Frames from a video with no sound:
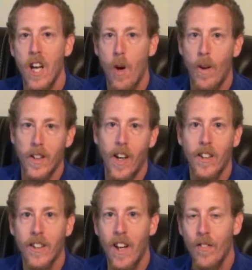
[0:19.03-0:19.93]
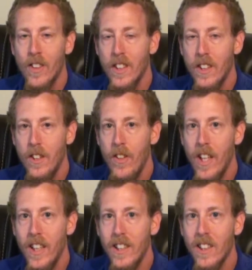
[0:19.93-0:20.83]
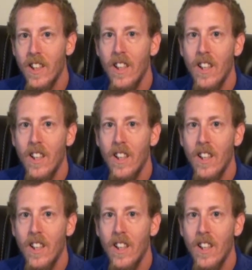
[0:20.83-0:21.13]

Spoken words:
and watch all the conferences in 2 days.